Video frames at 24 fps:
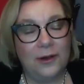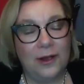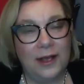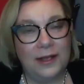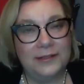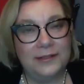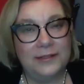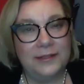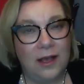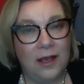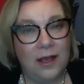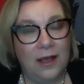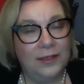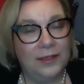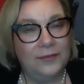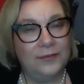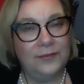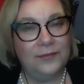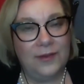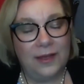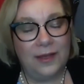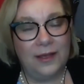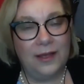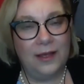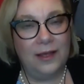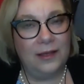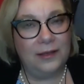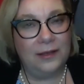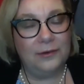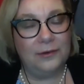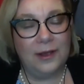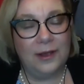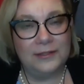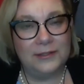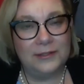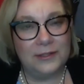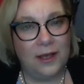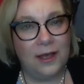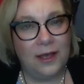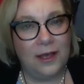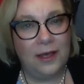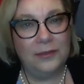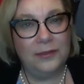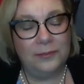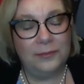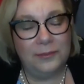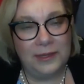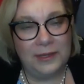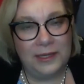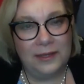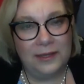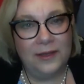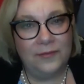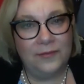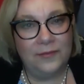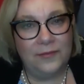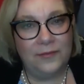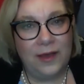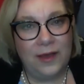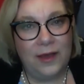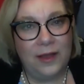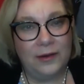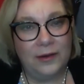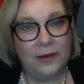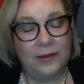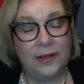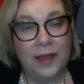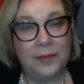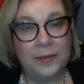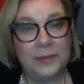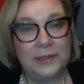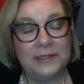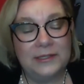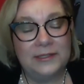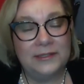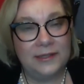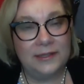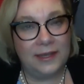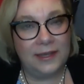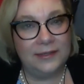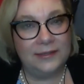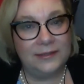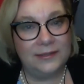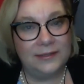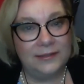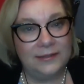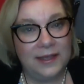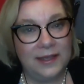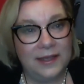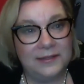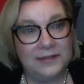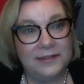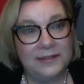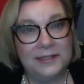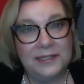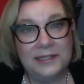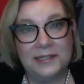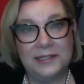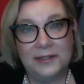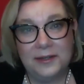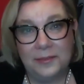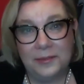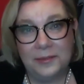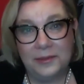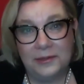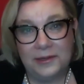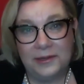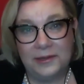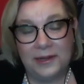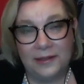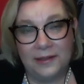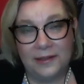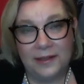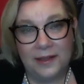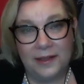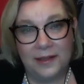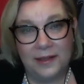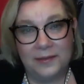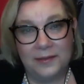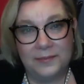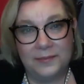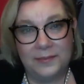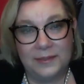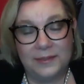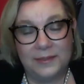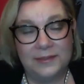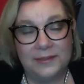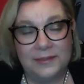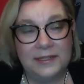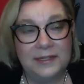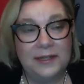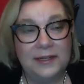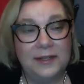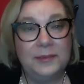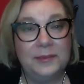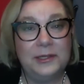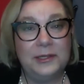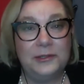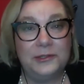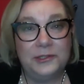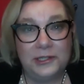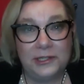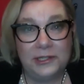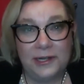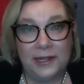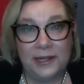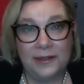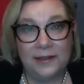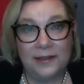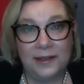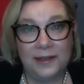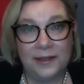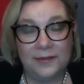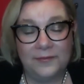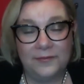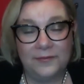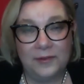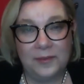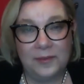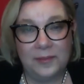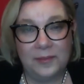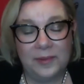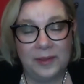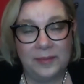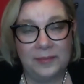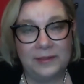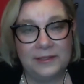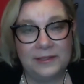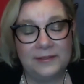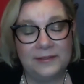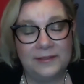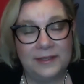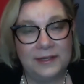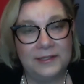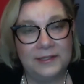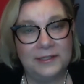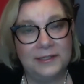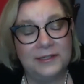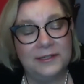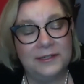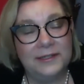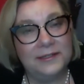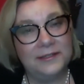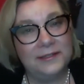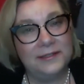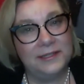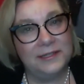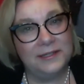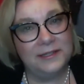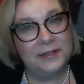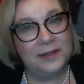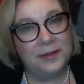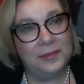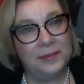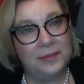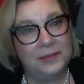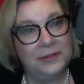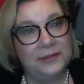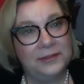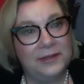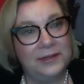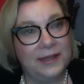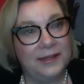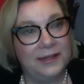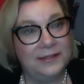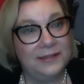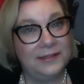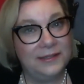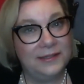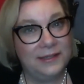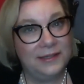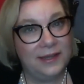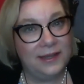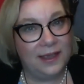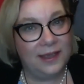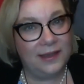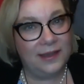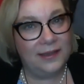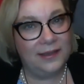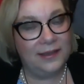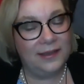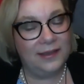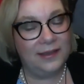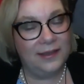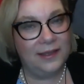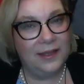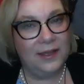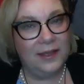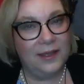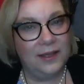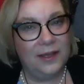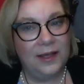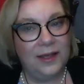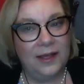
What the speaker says: across all three of our commerce sites. That's CDW.com, CDWG.com for the public sector, and CDW.ca